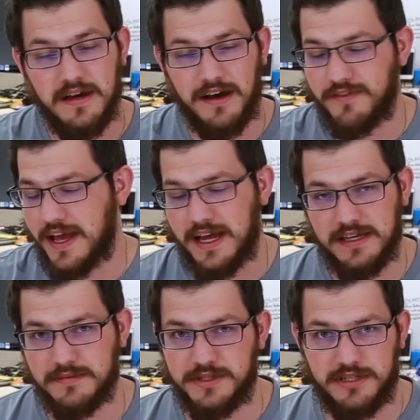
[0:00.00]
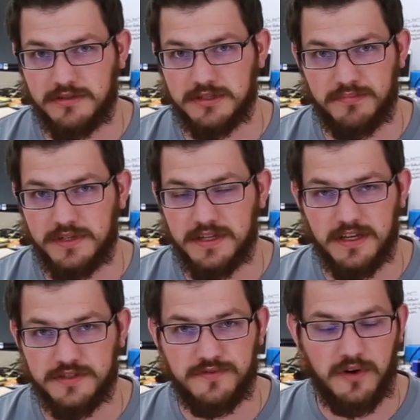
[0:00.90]
of any of the materials I've printed
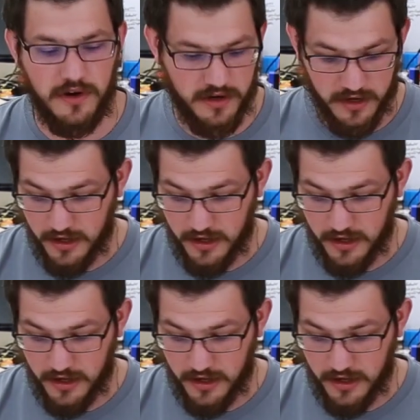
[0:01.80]
thus far.